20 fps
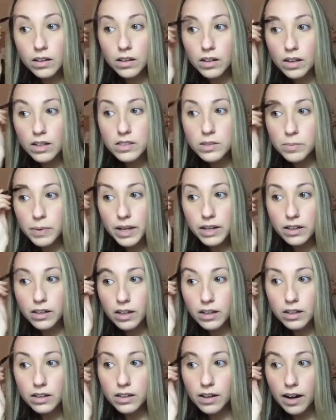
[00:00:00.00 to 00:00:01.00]
And depending
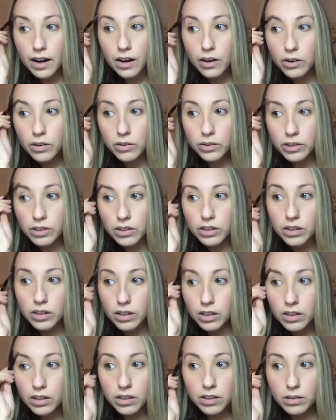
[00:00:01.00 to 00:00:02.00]
on how
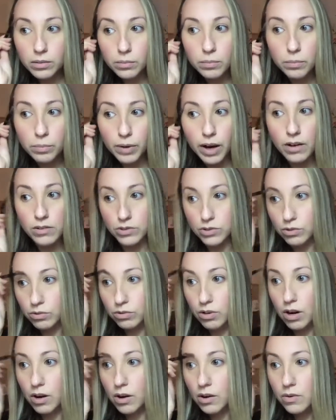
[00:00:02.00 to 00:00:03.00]
your brows
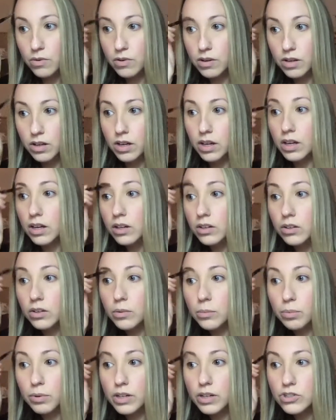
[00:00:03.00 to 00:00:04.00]
grow, you know,
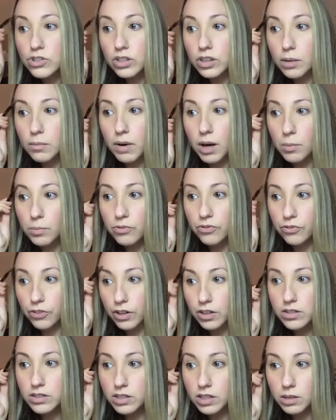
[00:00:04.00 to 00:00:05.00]
brushing them up
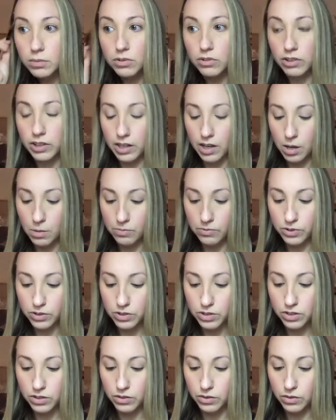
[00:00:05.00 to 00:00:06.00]
first can be really helpful
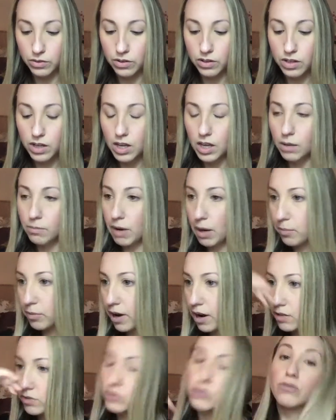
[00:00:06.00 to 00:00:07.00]
too. My
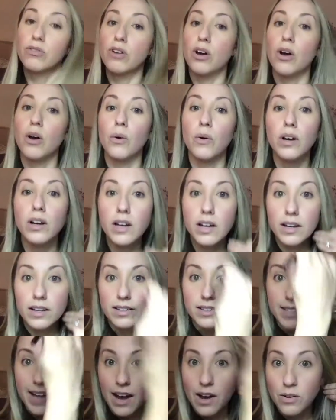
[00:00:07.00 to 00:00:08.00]
brows grow
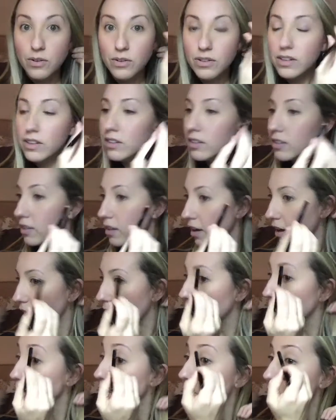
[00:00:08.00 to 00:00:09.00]
down,
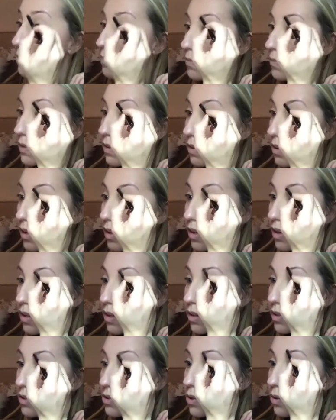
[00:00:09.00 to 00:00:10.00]

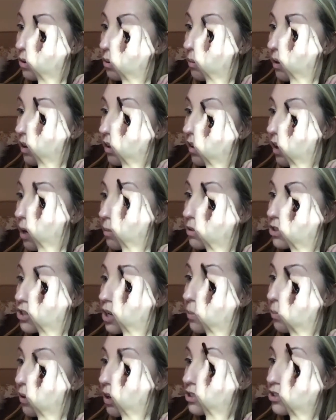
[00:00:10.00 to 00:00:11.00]
so no matter how much I
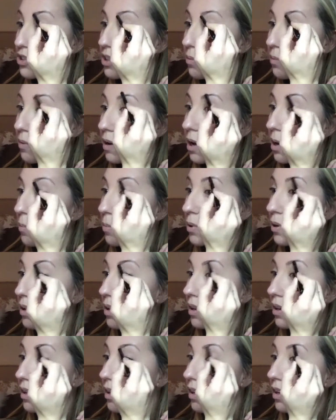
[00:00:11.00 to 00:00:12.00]
brush them up,
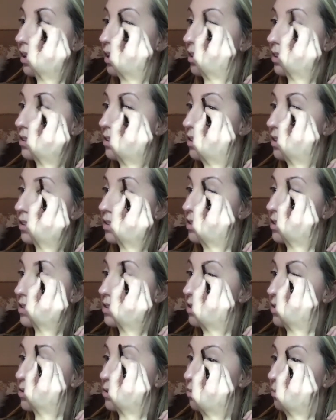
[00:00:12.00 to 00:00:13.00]
it
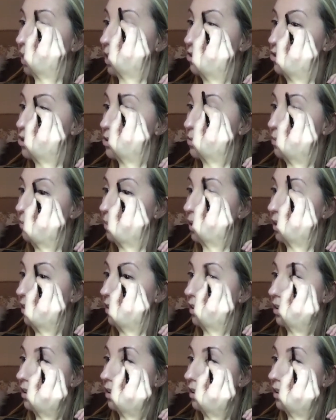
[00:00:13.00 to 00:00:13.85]
doesn't do much, but